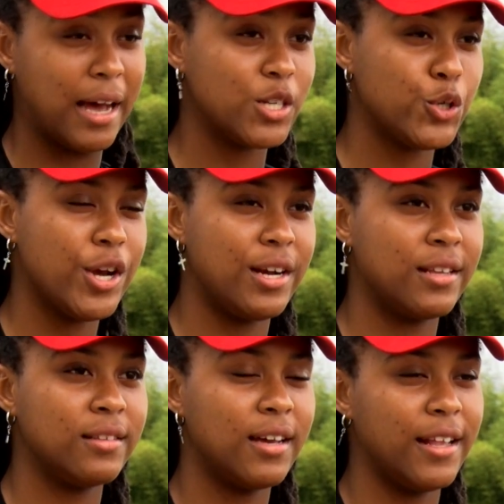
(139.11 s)
had
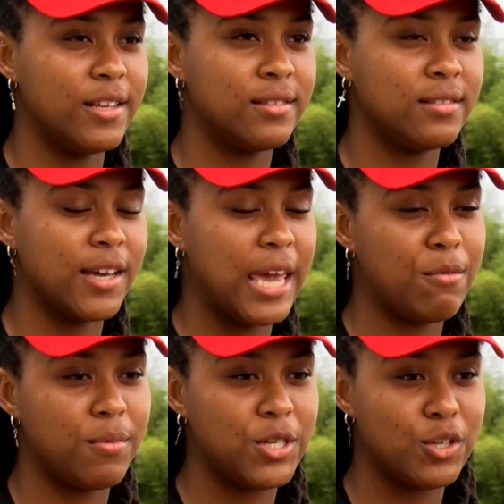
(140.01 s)
training, and I
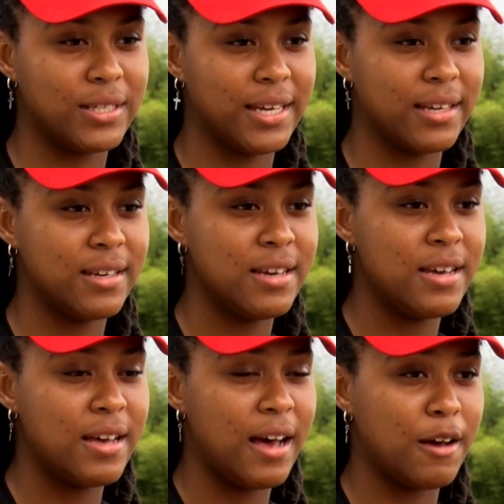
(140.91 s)
came home and she was like,
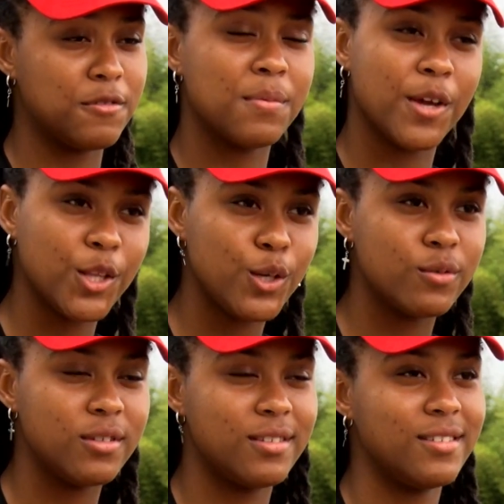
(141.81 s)
I have some good
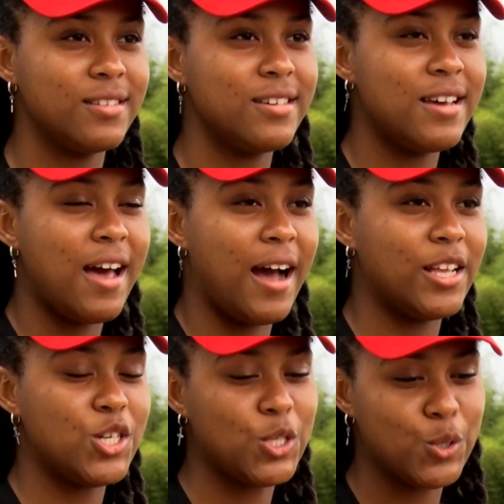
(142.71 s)
news.
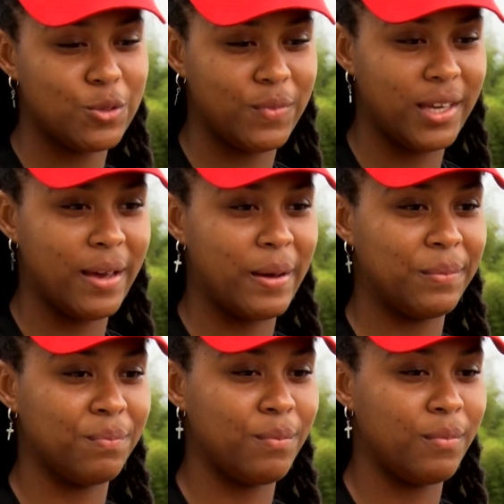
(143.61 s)
And she told me
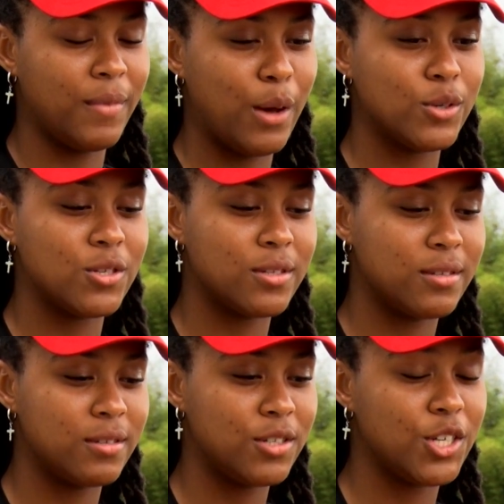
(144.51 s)
um, I
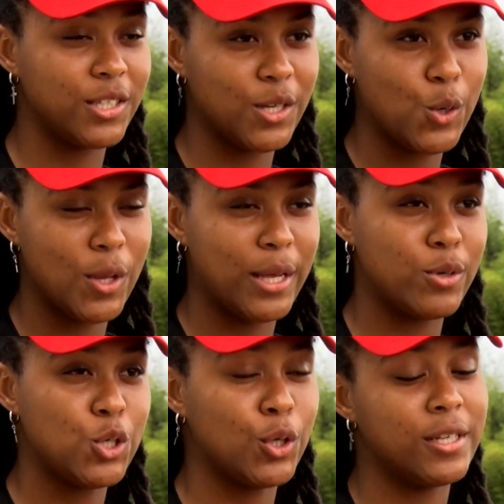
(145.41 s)
was, she got a call and
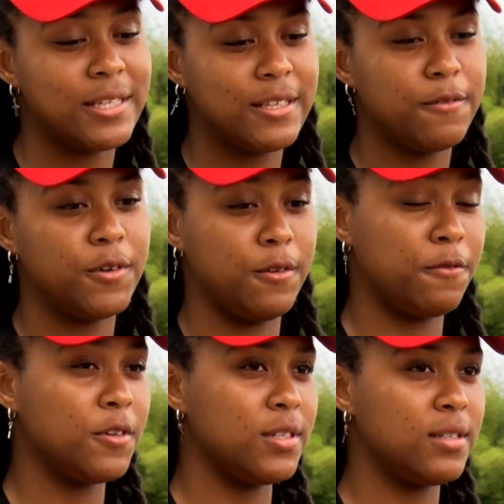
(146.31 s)
I was shortlisted for the
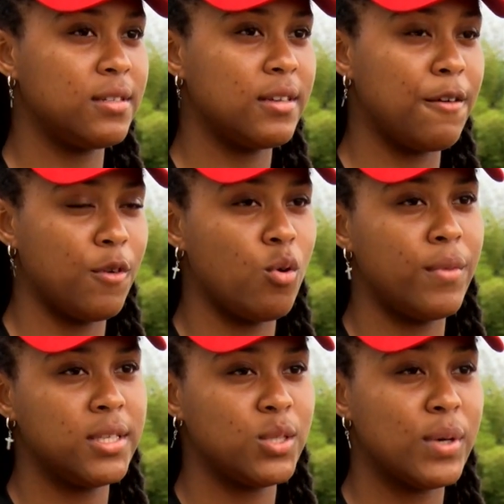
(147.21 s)
first ever
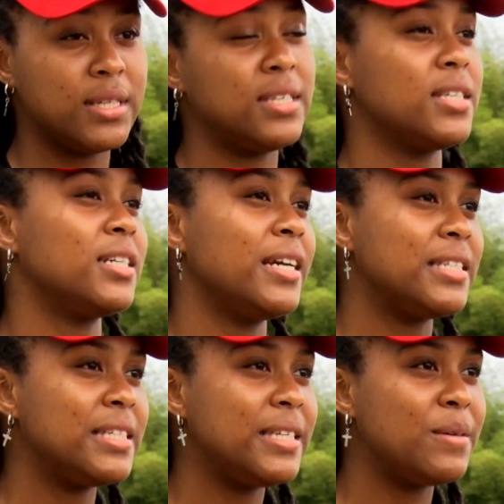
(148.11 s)
women's West Indies under
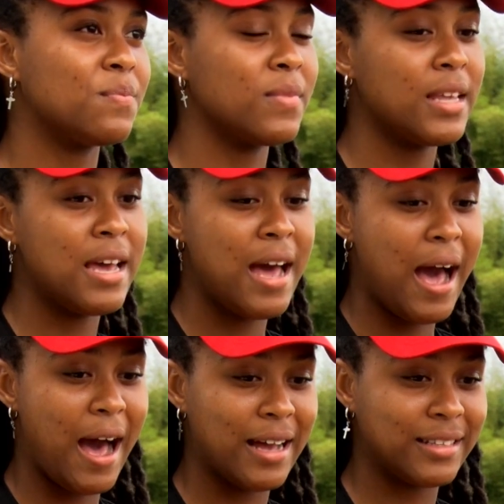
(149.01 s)
19 team.
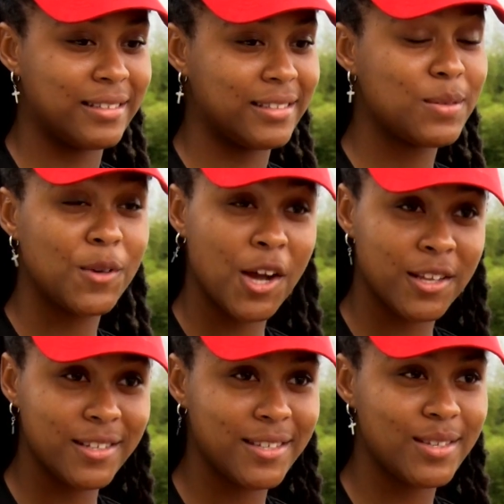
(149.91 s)
And to be
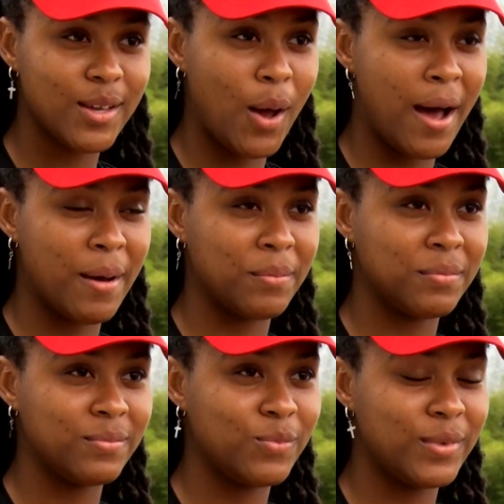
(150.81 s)
honest,
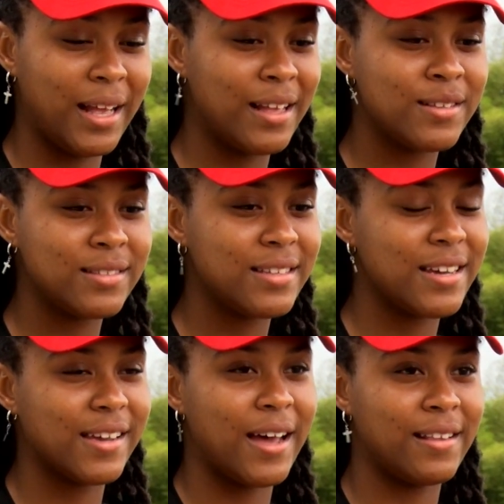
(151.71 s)
um, I didn't
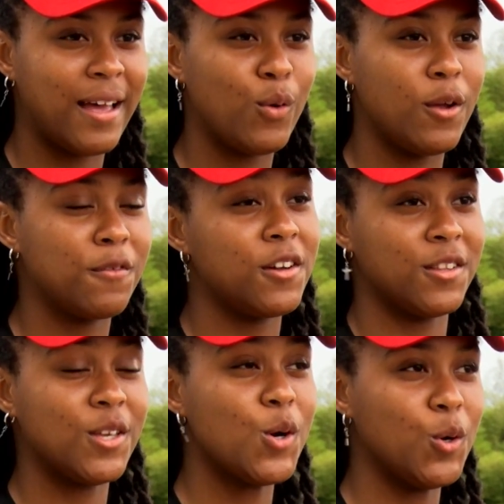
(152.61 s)
think I, would have
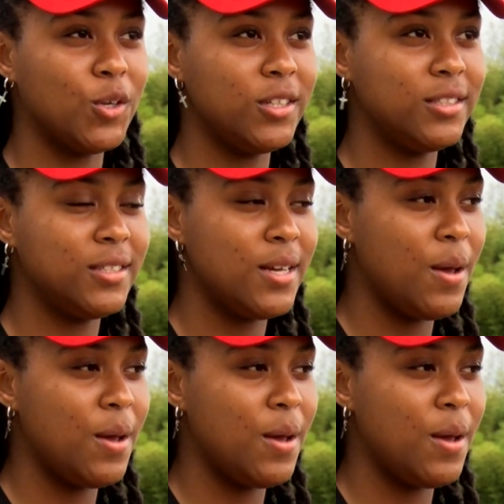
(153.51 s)
gotten a call,